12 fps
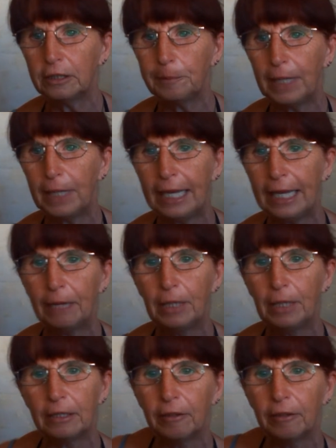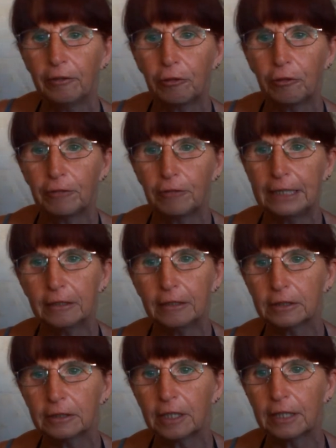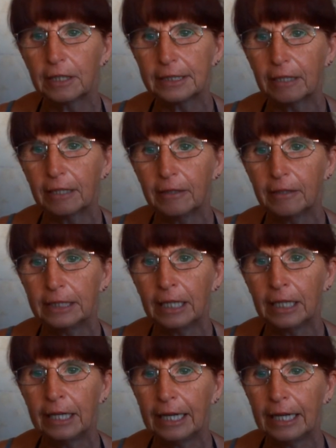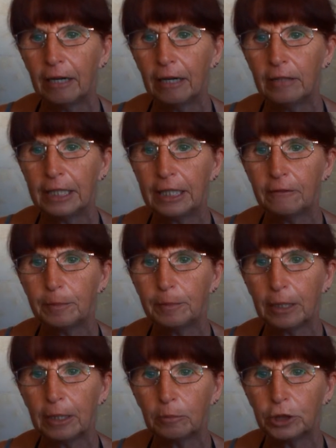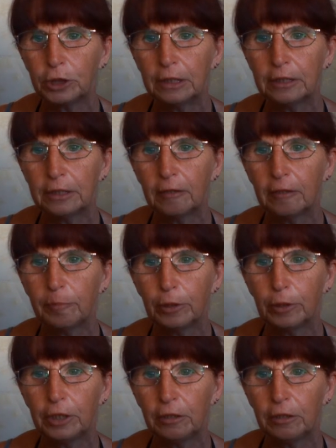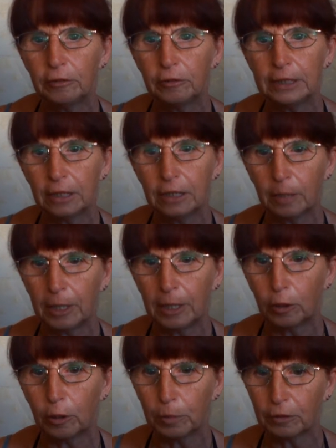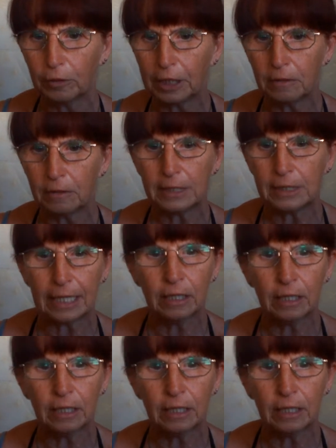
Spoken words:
But here, when I go on the three dots at the side, it only gives me options of put user in timeout or block user.